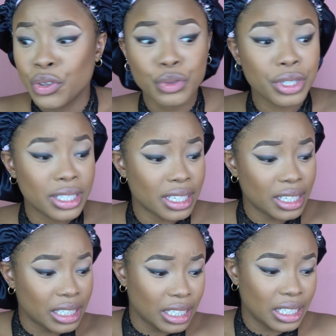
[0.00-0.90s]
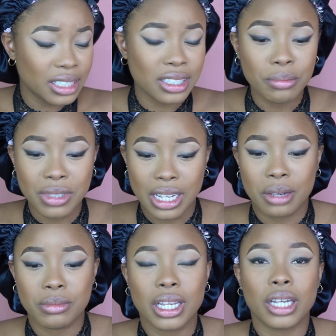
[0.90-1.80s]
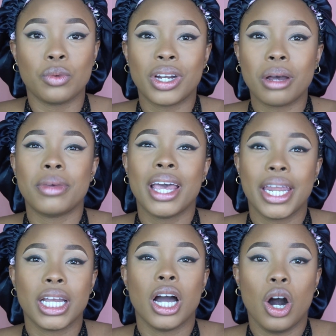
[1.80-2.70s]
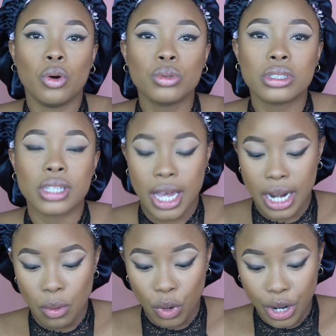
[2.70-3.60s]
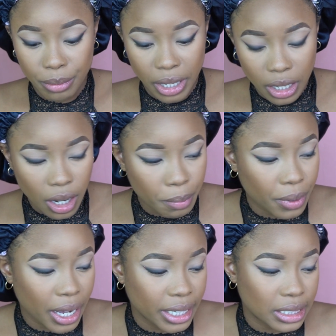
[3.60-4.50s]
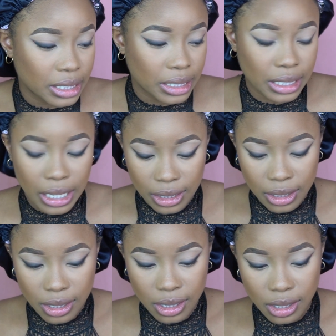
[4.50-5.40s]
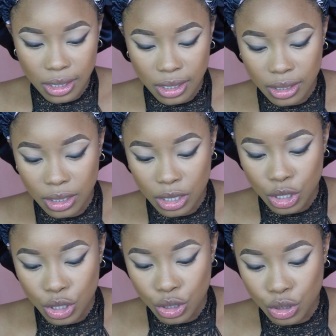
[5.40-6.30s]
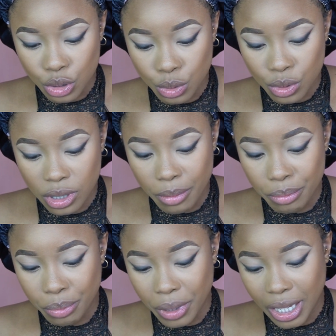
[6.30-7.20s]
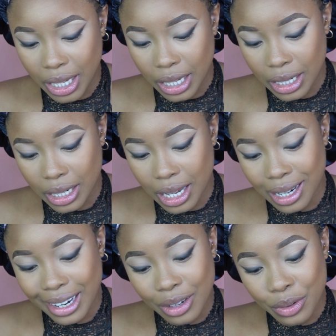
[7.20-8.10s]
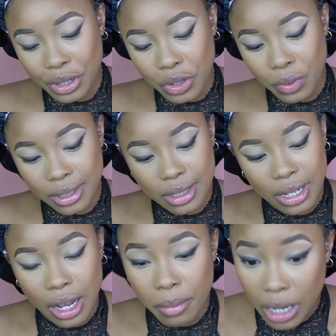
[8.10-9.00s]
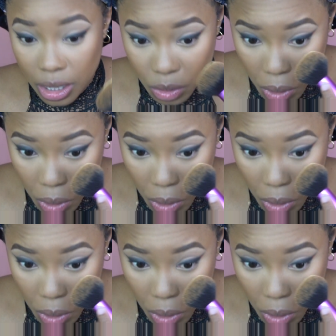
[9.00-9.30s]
Recently, sometimes, like when I'm heading out and I'm wearing makeup, I tend to do some baking. And I ain't going nowhere today, but that's